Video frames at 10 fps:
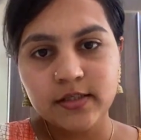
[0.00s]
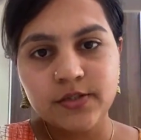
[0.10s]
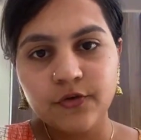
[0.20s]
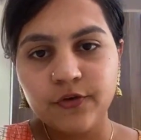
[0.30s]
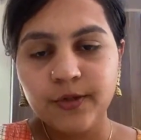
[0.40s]

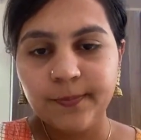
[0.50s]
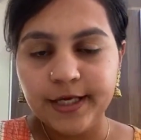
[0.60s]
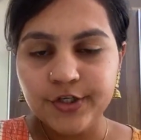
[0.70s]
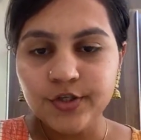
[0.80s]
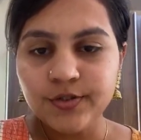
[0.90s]
So for the
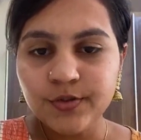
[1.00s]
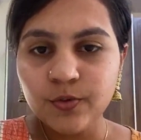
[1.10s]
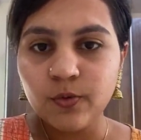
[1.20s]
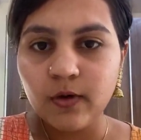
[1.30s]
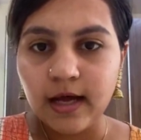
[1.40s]
patients
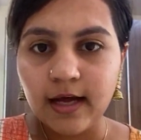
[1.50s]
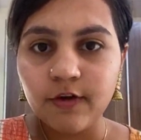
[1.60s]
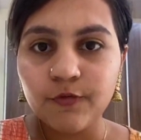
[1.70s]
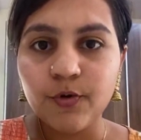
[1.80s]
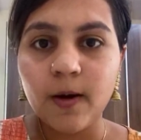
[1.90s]
who
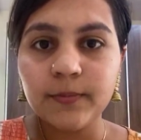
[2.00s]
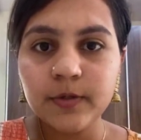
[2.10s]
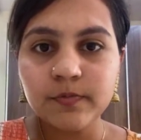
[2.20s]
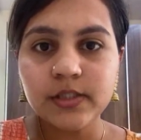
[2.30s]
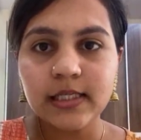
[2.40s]
have problems